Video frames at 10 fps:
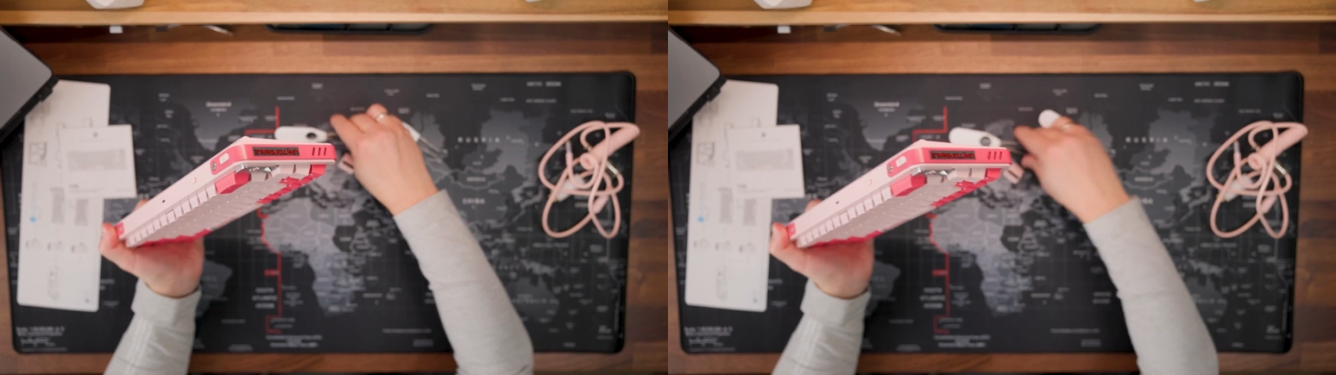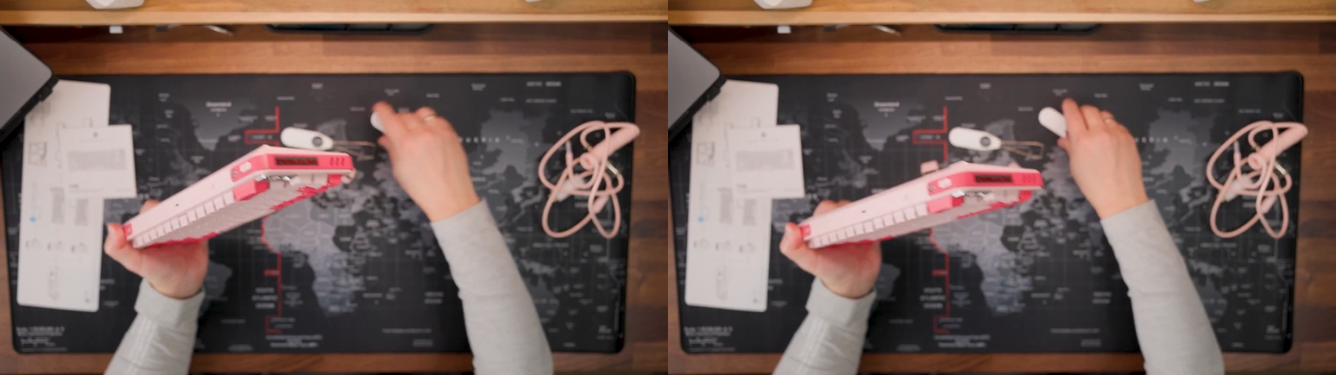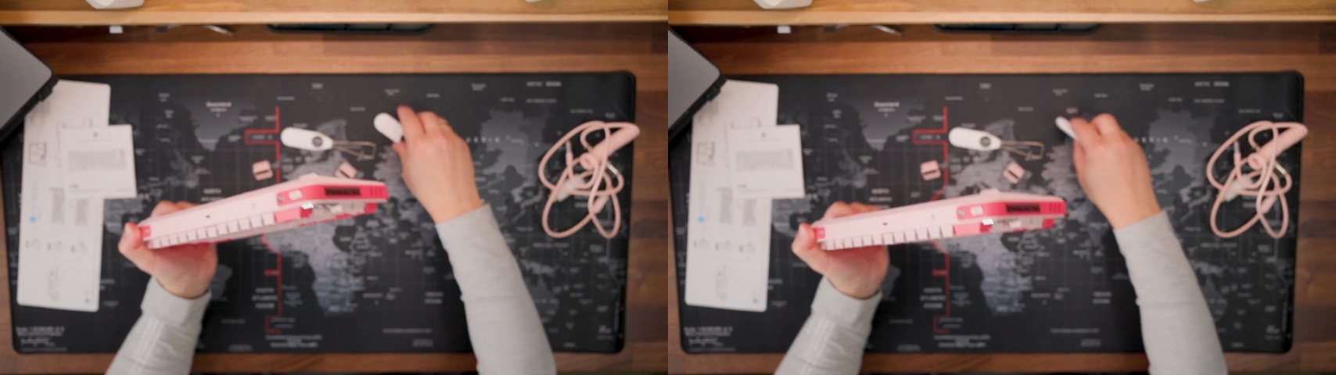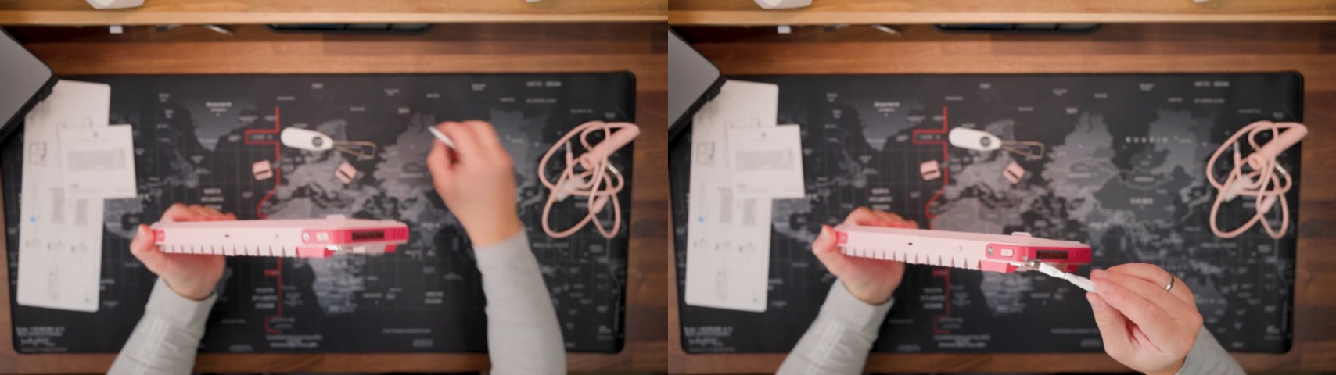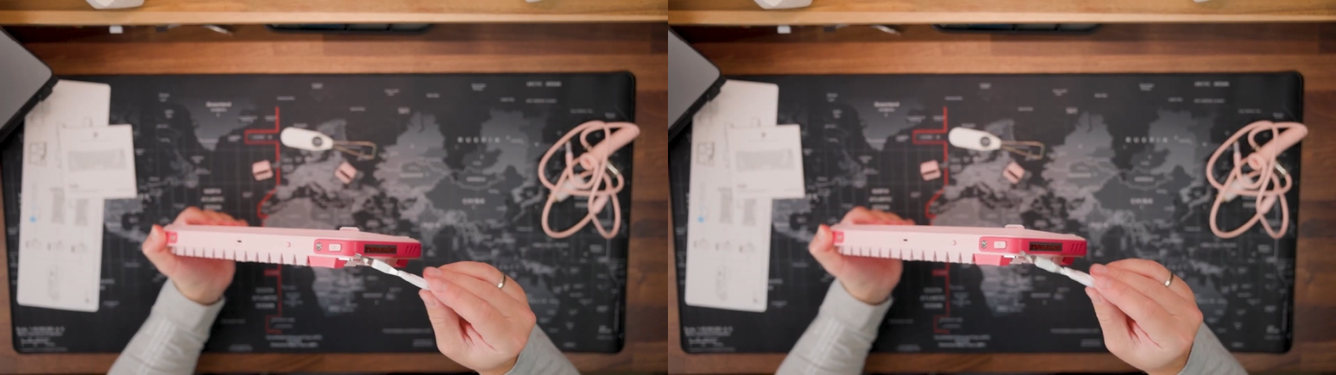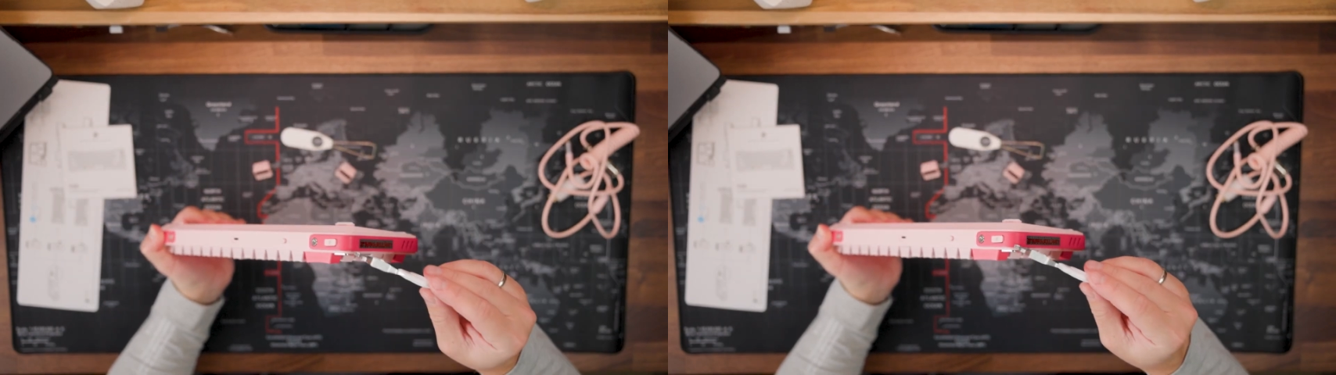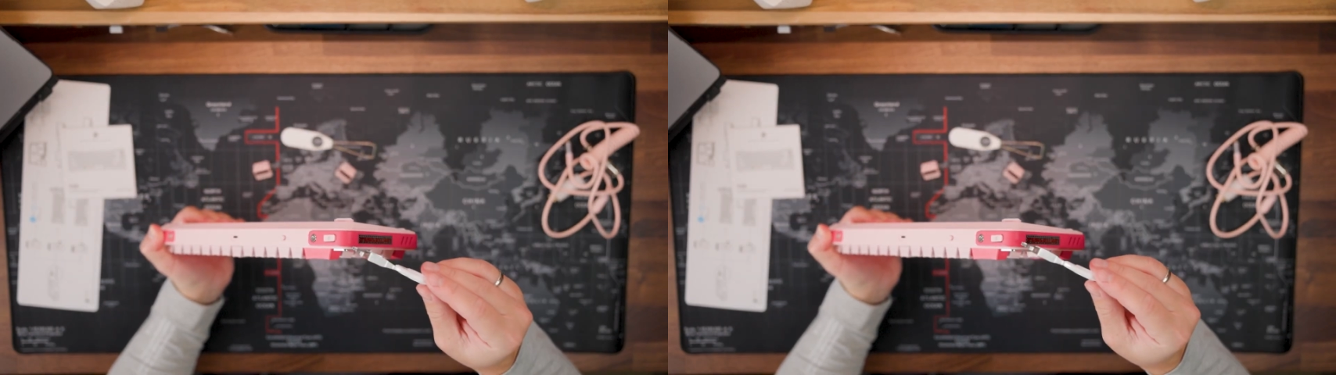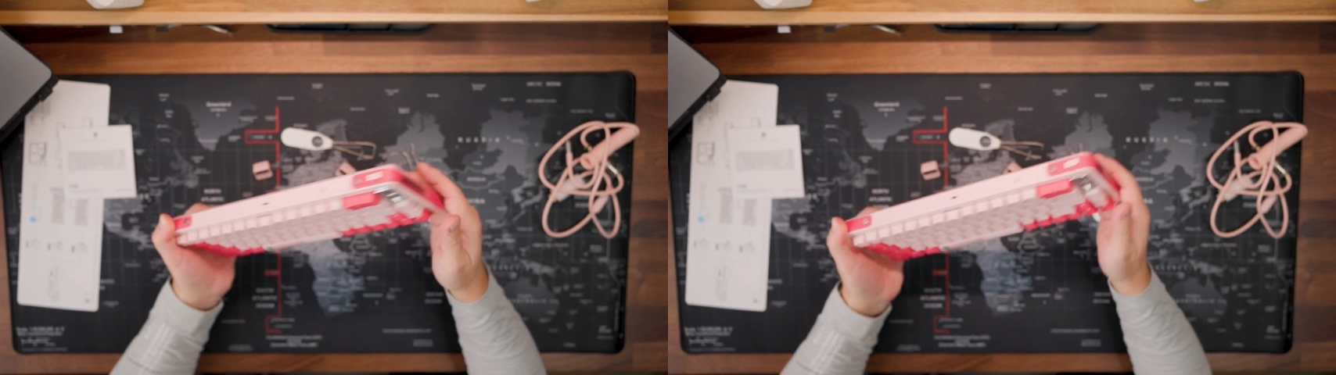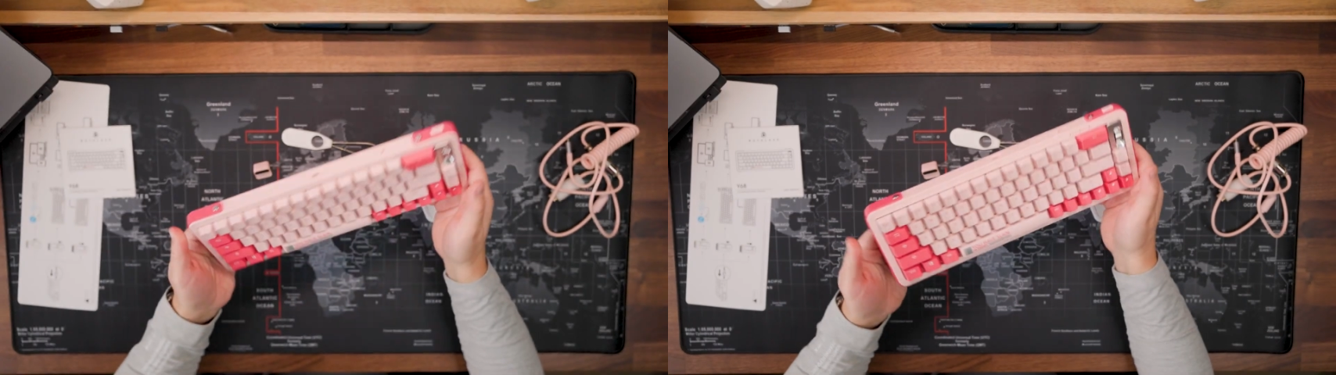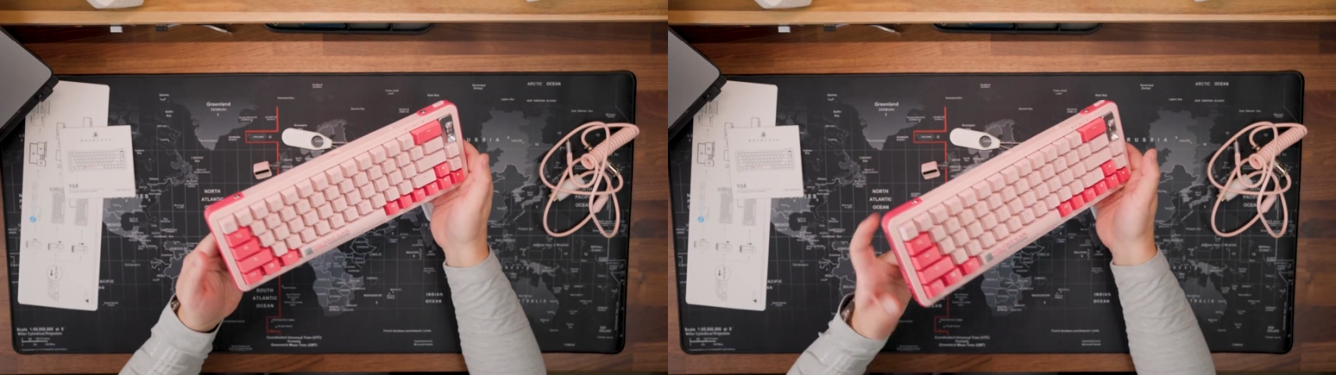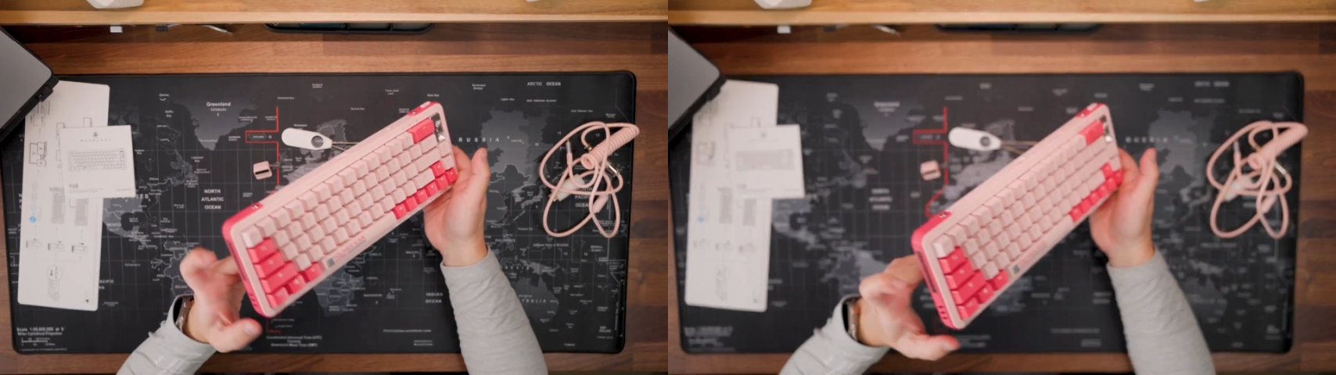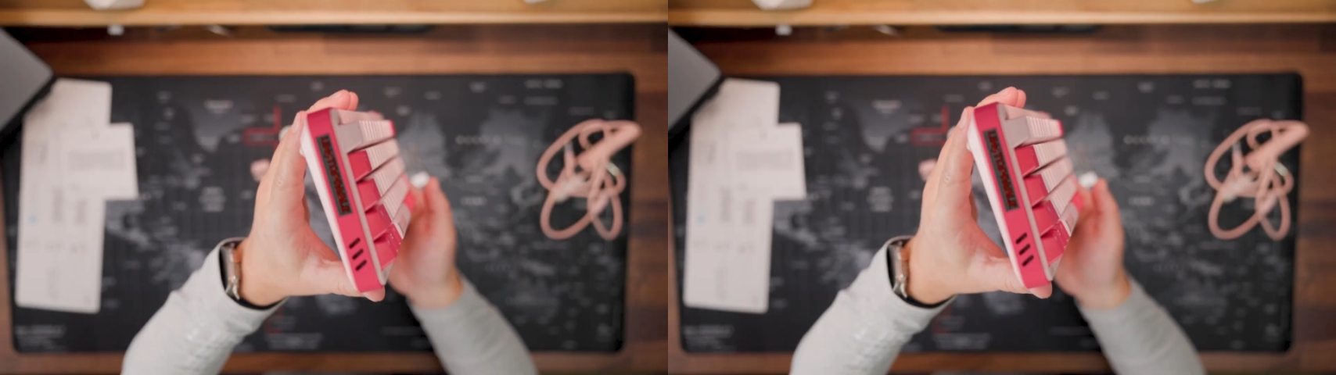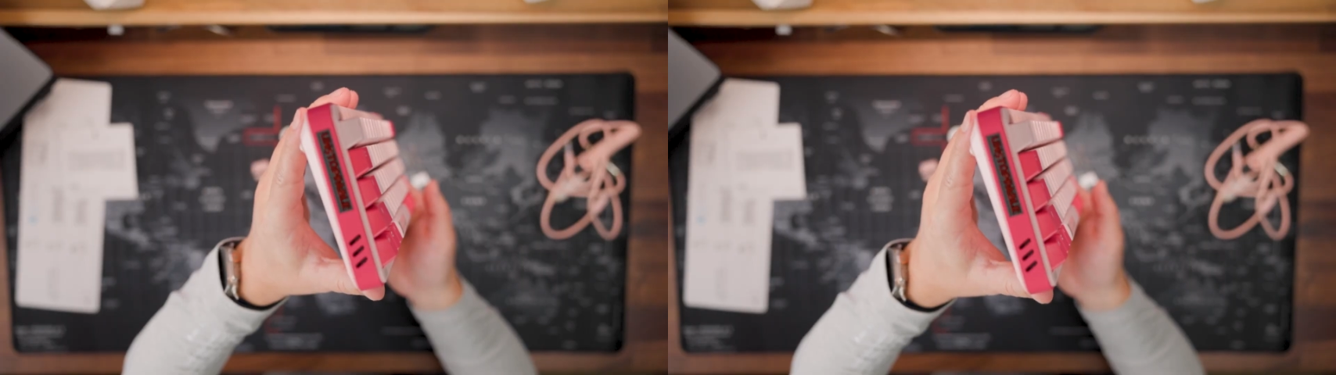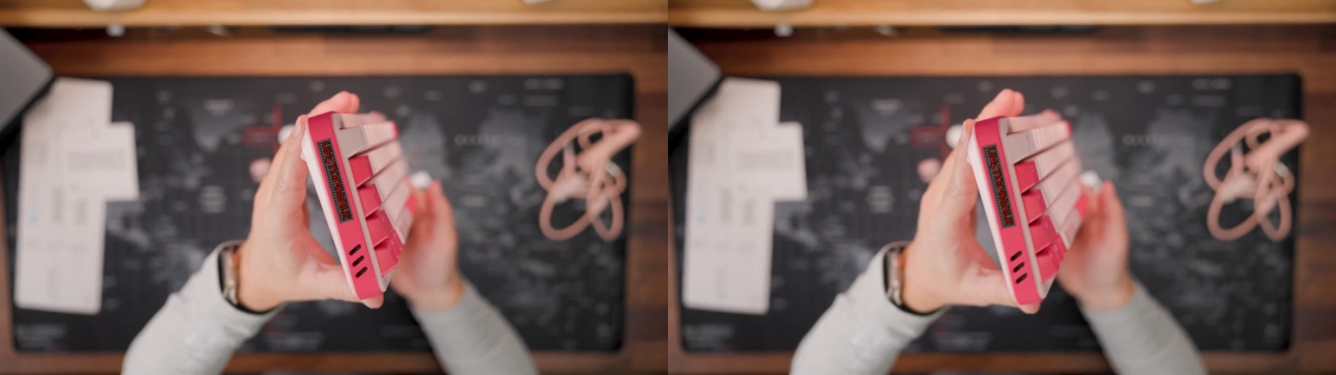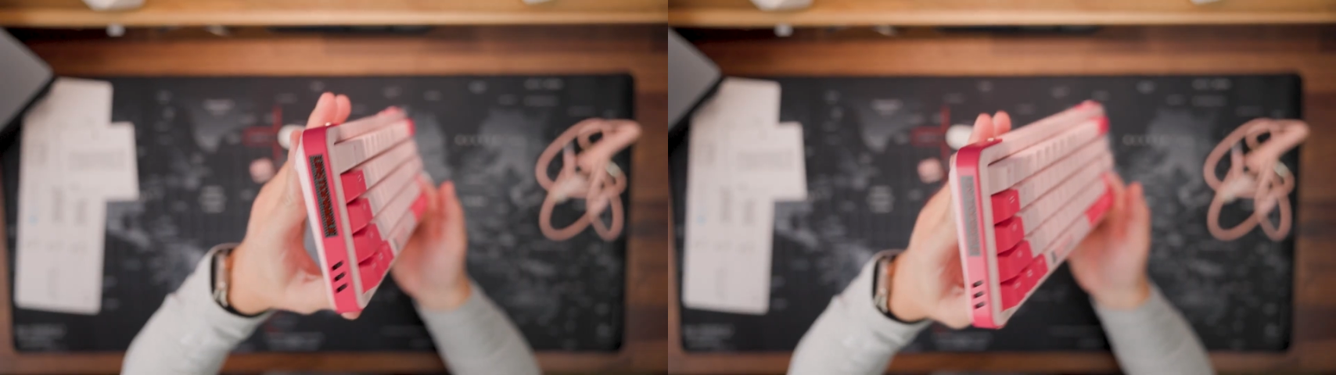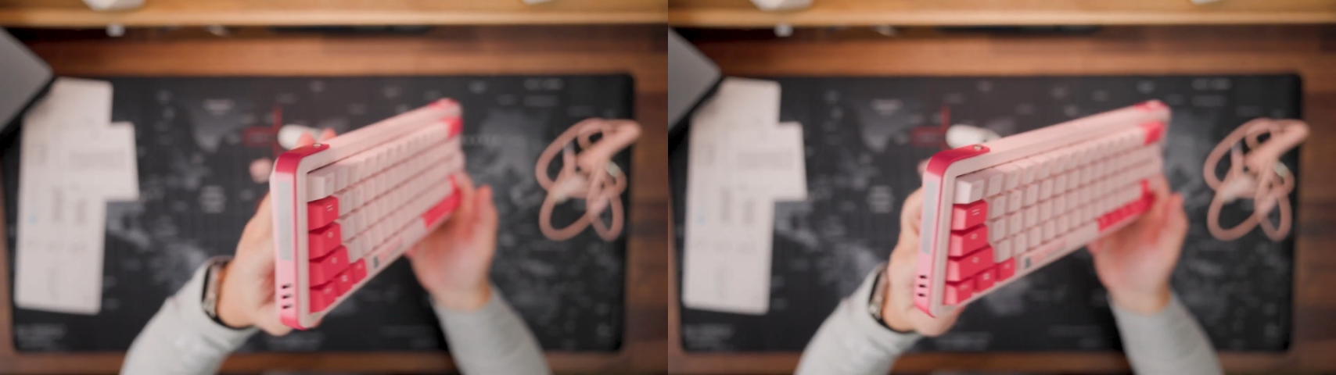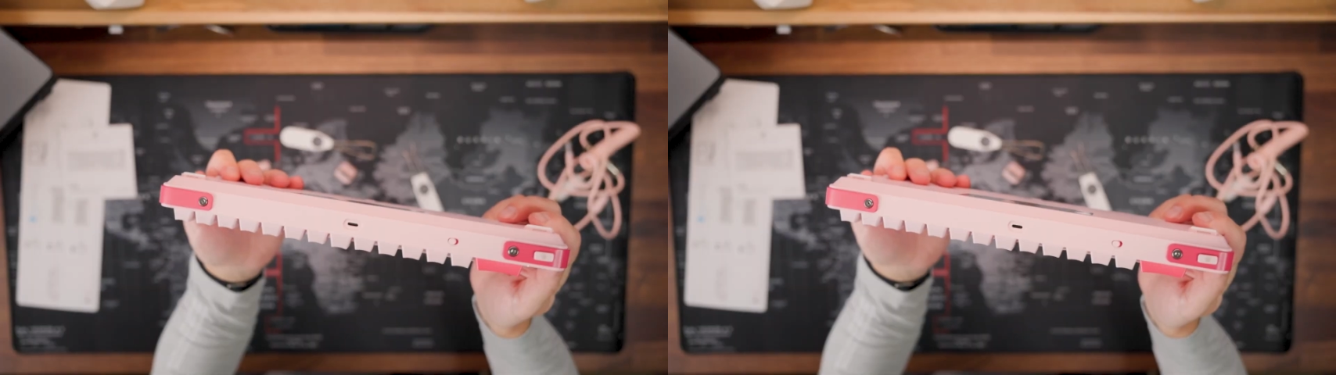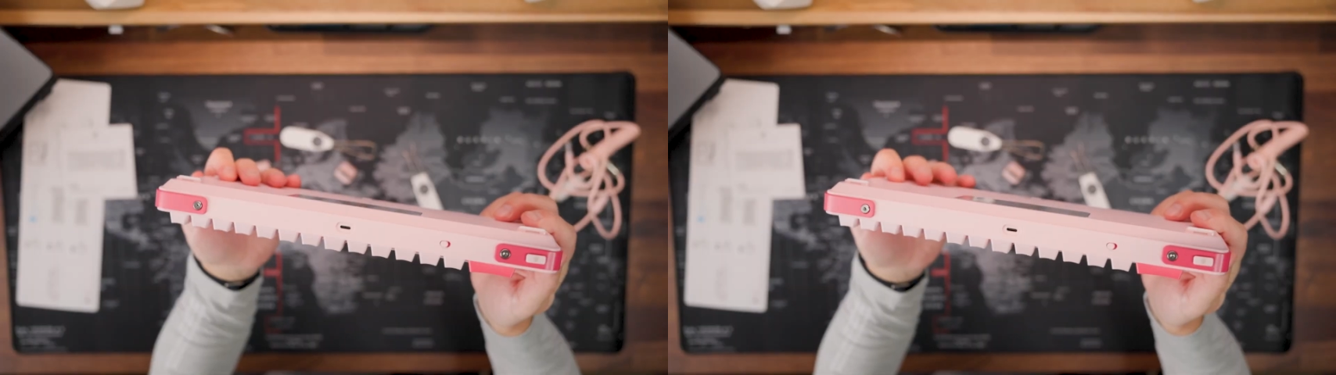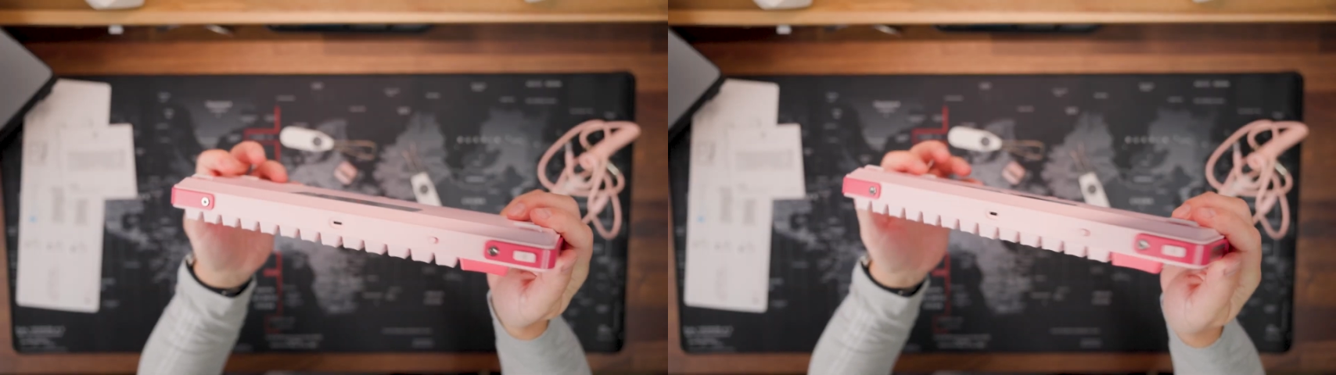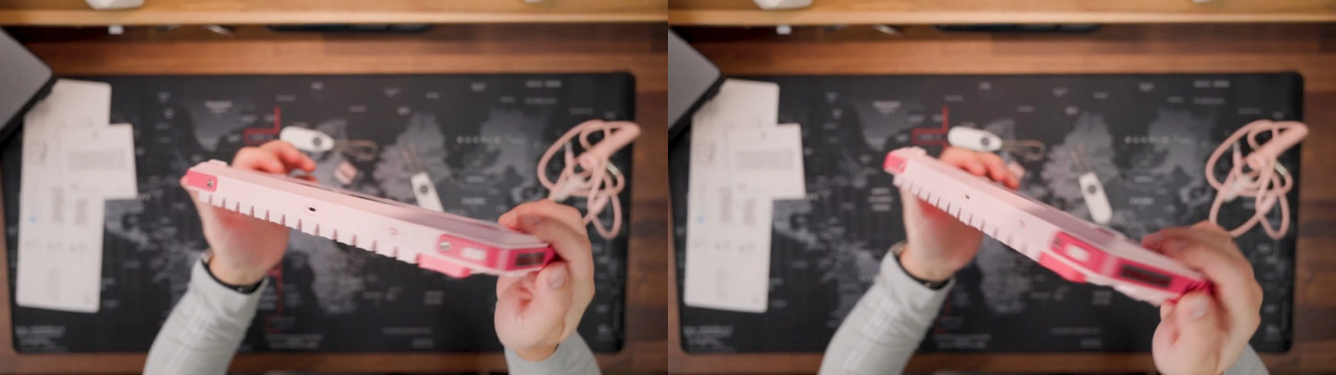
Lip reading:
[unreadable: no face in view]